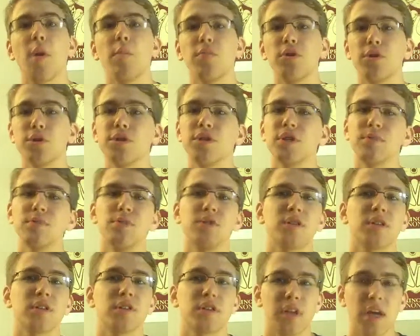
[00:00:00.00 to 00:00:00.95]
producing
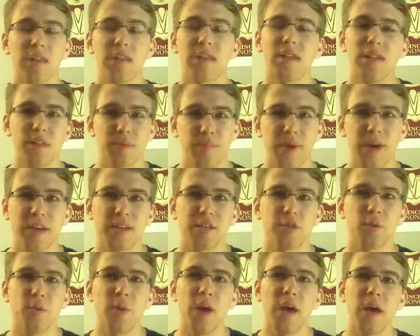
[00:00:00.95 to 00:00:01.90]
music. Sadly, he's
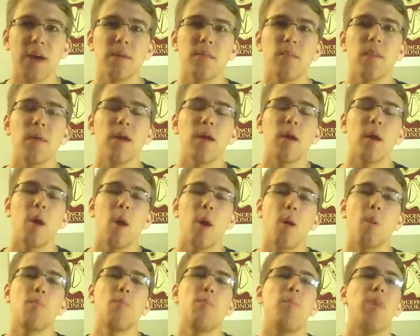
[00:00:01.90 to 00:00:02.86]
passed away.
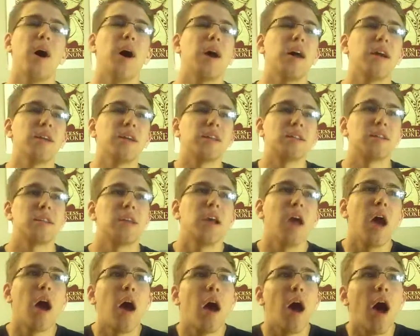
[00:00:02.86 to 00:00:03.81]
But
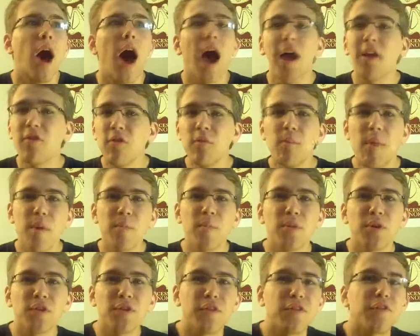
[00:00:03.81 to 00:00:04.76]
I
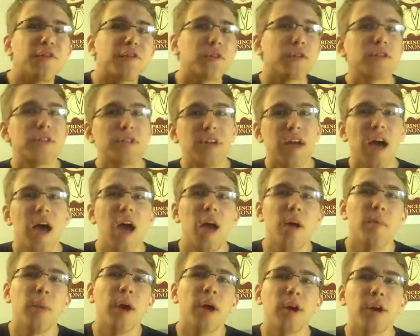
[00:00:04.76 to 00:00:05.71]
remember the first
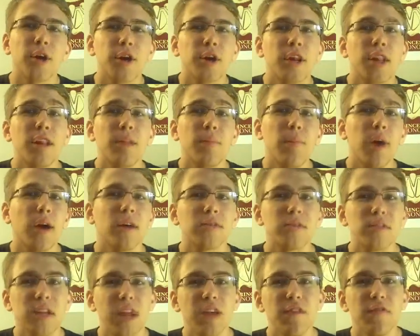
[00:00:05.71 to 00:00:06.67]
time I heard any
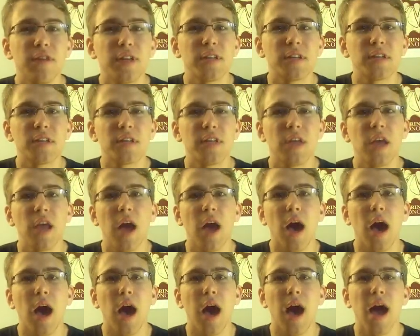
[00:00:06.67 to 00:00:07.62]
Miles Davis,
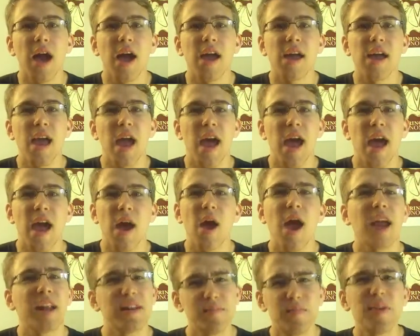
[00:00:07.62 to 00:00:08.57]
I
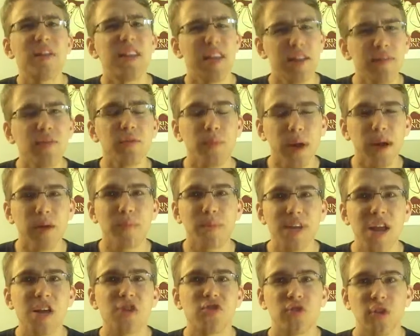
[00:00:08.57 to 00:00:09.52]
had been given a
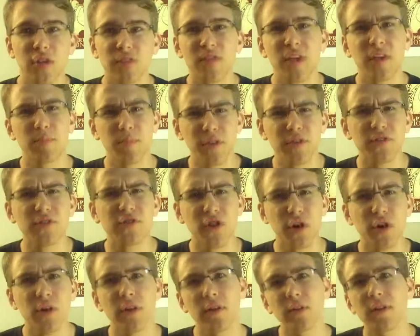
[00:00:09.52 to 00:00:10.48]
recommendation because I'd been
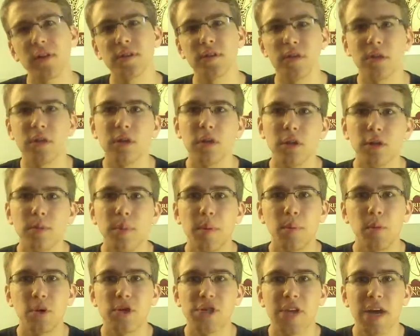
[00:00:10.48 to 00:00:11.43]
starting to listen to a little bit
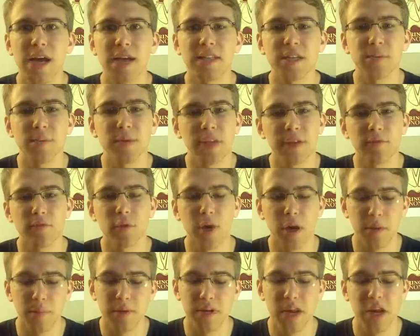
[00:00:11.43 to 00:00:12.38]
more jazz. I'd been given a
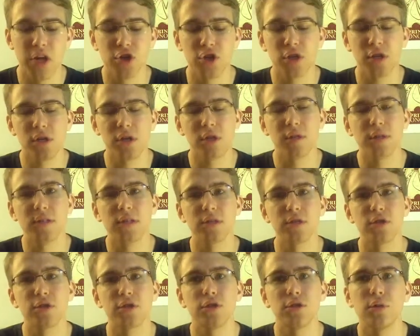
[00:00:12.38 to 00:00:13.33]
recommendation to
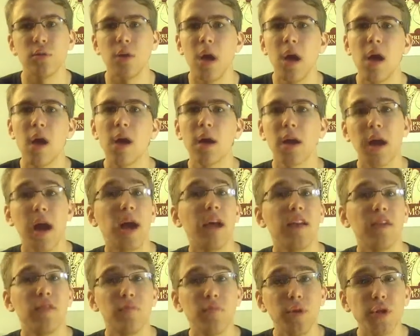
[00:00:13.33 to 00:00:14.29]
listen to
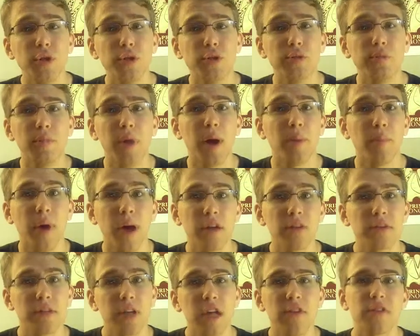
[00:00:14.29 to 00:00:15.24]
Kind of Blue by
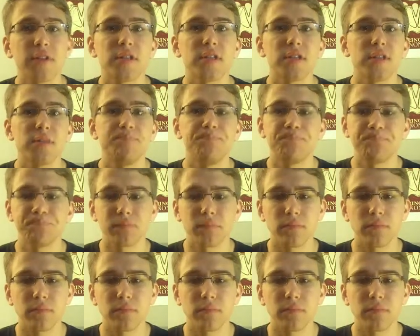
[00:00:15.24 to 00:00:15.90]
Miles Davis, and